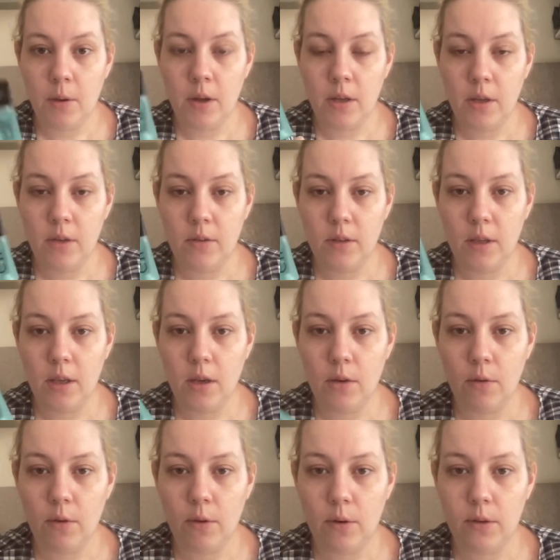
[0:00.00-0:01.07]
I use it
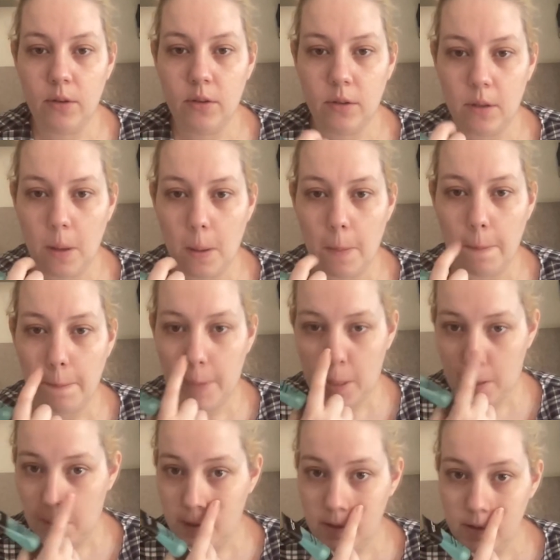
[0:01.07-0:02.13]
across my
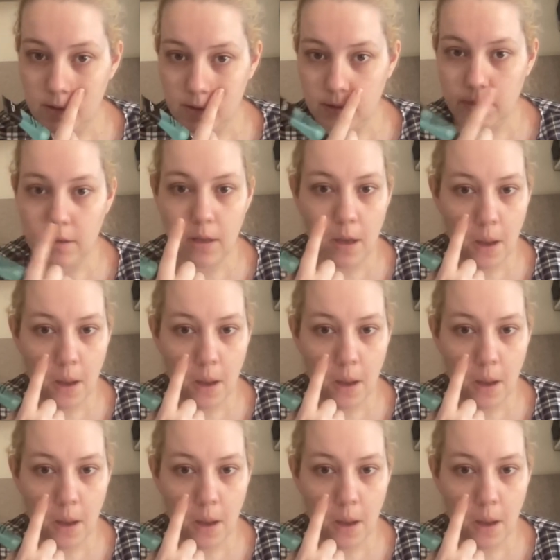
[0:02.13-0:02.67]
nose,